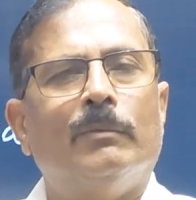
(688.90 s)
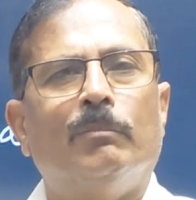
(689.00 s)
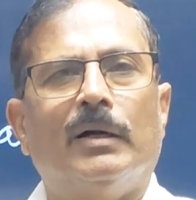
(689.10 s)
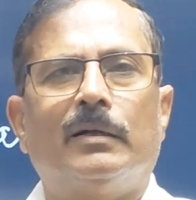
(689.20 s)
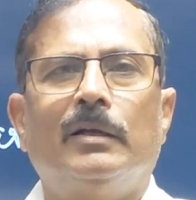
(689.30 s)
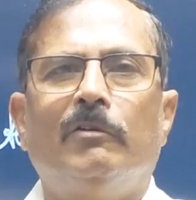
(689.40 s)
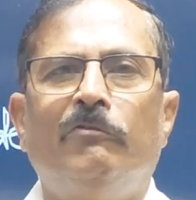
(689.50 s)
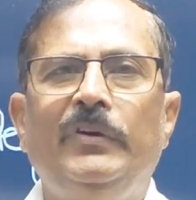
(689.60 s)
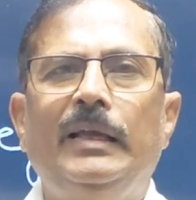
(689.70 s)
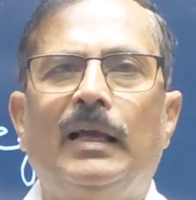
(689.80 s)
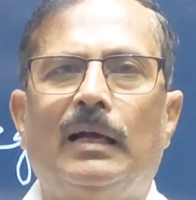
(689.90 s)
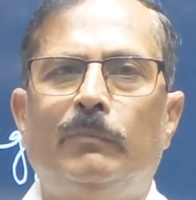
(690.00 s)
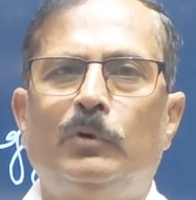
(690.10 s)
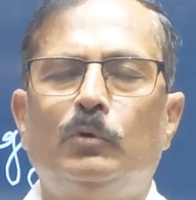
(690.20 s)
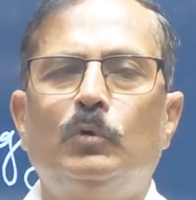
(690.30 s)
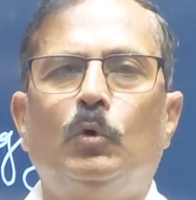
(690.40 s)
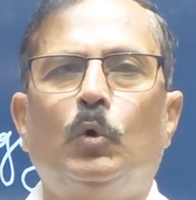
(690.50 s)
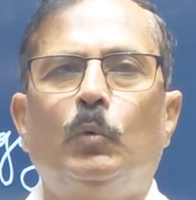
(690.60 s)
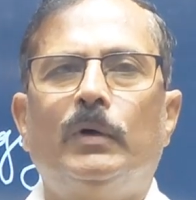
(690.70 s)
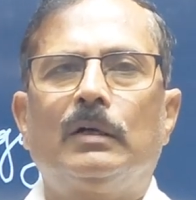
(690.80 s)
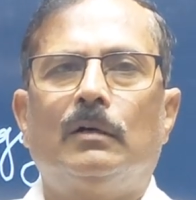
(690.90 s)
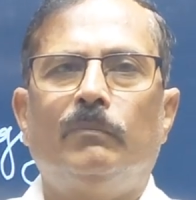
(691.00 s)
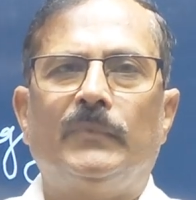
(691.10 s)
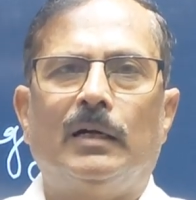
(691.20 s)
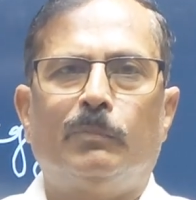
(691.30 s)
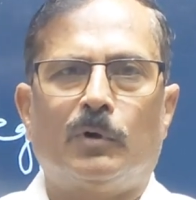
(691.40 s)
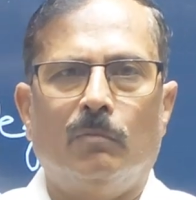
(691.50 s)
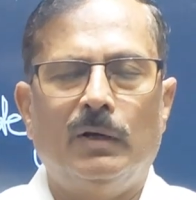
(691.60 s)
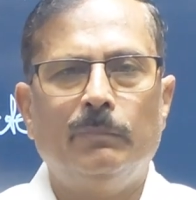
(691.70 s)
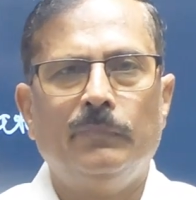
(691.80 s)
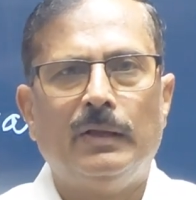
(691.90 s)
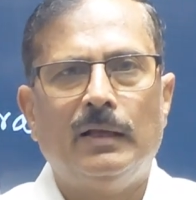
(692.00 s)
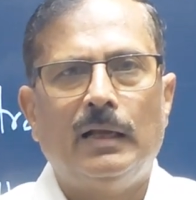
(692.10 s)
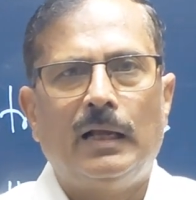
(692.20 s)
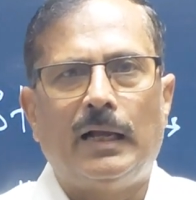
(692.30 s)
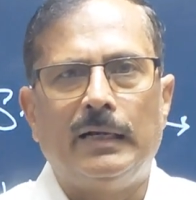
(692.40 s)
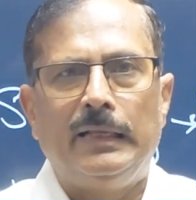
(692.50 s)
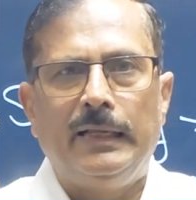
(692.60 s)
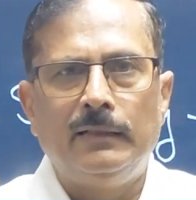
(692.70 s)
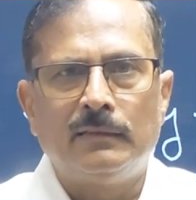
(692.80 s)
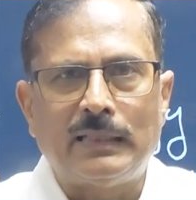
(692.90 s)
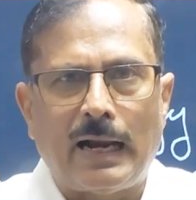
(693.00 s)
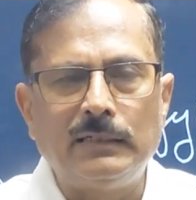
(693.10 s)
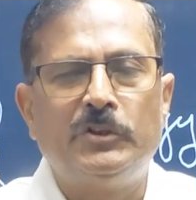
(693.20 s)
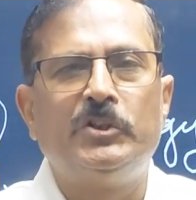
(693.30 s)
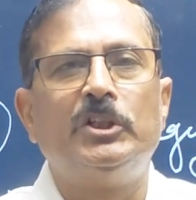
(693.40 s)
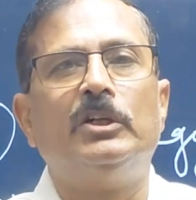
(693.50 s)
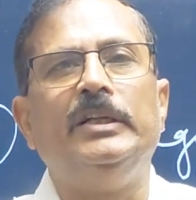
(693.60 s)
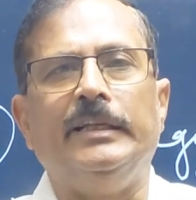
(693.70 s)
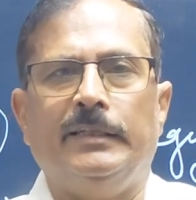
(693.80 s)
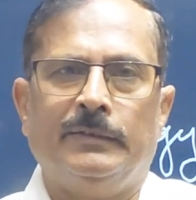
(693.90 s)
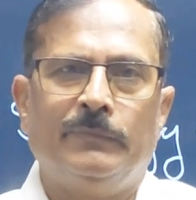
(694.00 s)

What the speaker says: but we have to overcome that problem, and in that journey